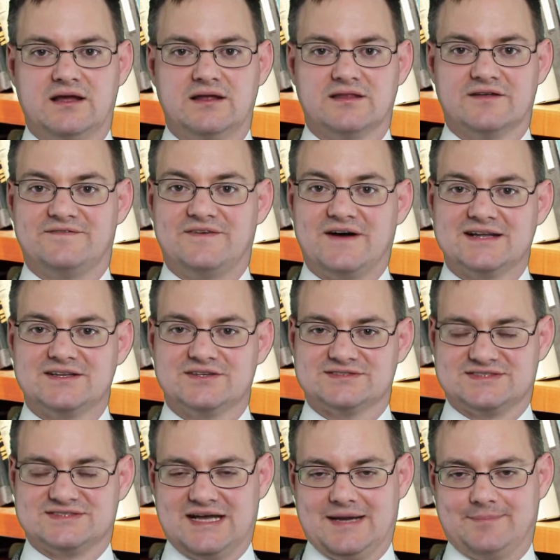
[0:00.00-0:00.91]
The
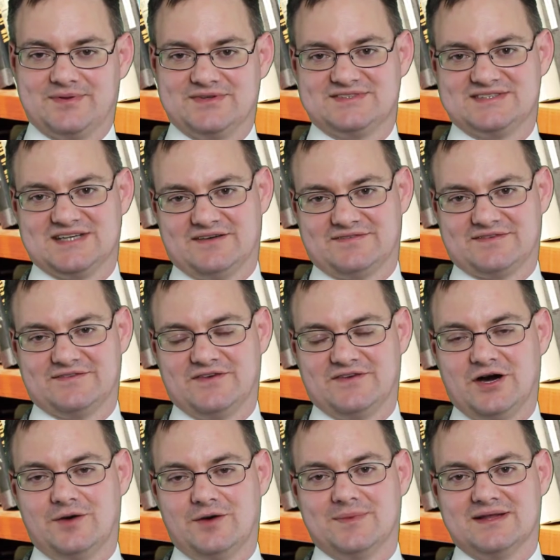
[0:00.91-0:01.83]
final step in
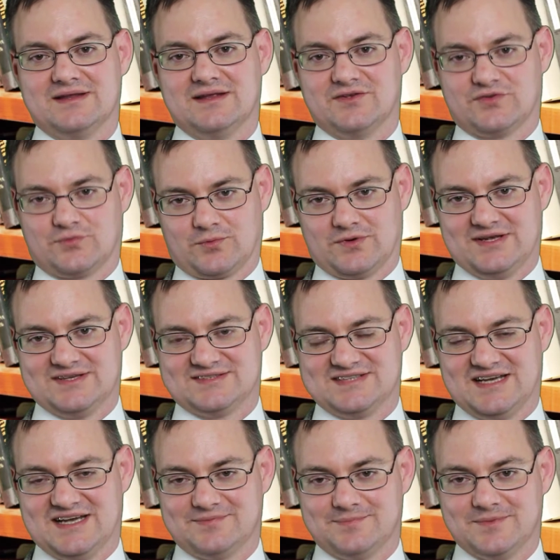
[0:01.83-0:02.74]
self-development is
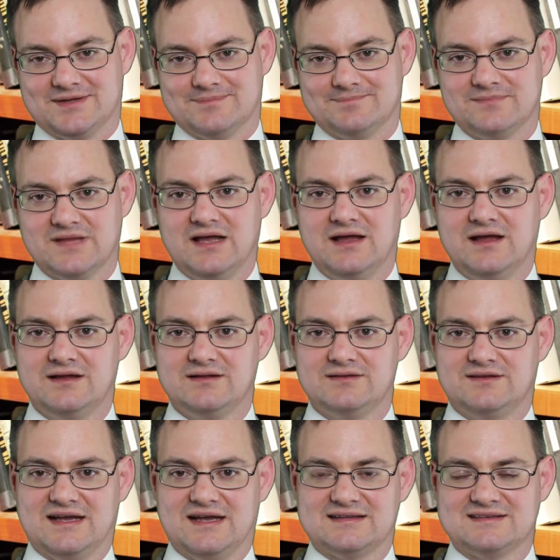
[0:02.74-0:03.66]
reassessment.
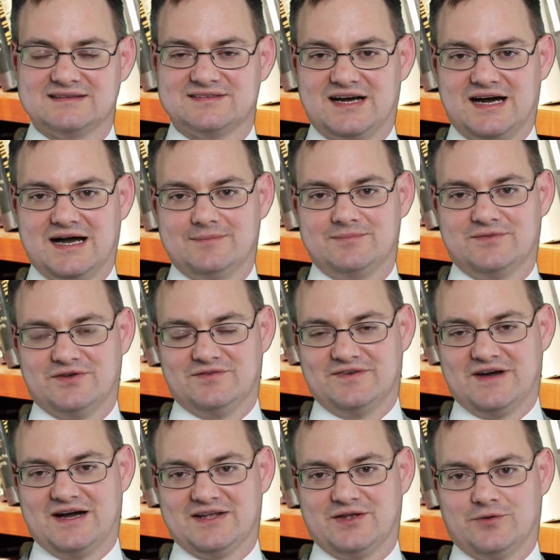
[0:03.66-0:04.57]
Take the time to
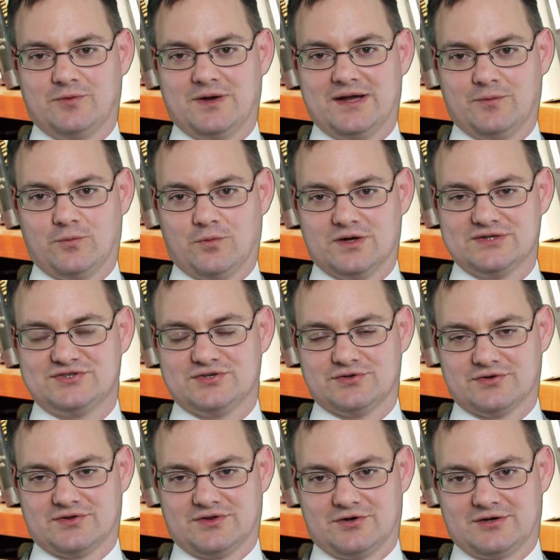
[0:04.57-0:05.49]
evaluate what
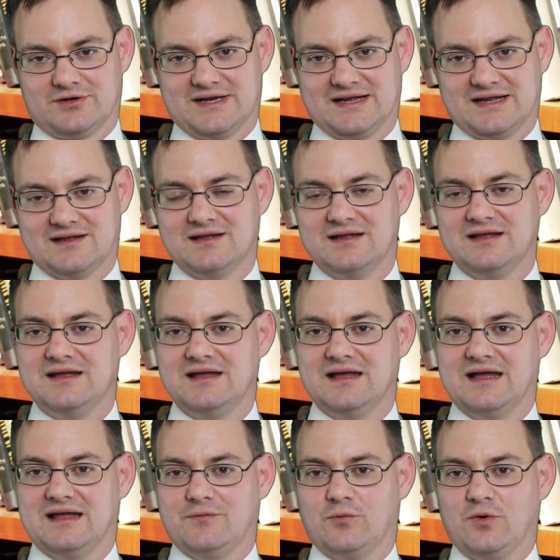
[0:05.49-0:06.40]
you're learning
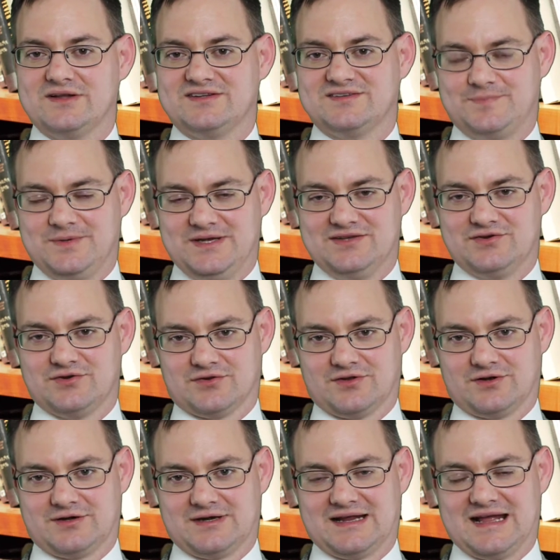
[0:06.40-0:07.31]
and what speed you're
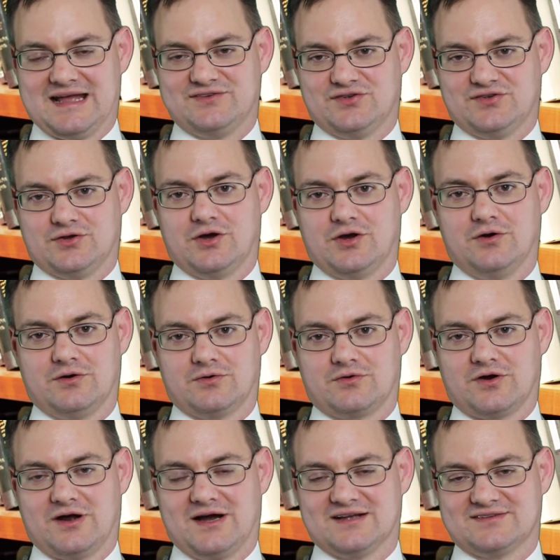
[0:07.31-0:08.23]
learning as you go
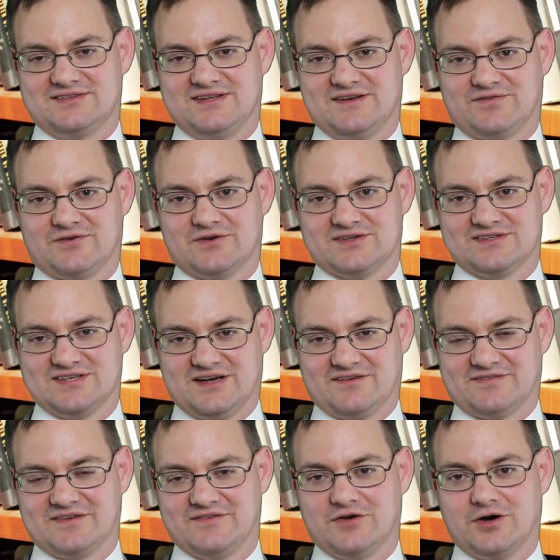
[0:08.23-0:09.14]
across different
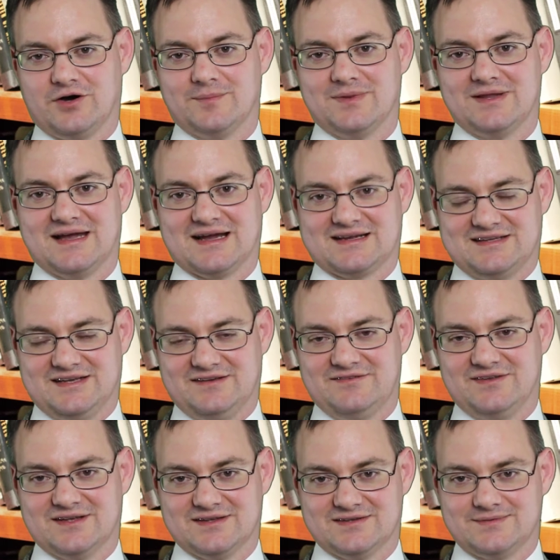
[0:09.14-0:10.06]
self-development
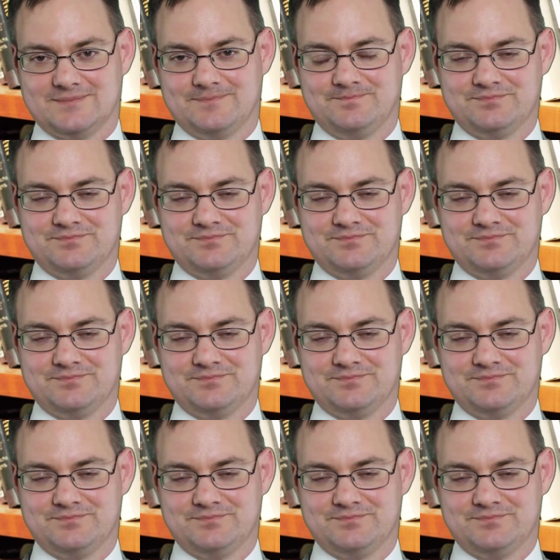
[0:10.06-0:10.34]
activities.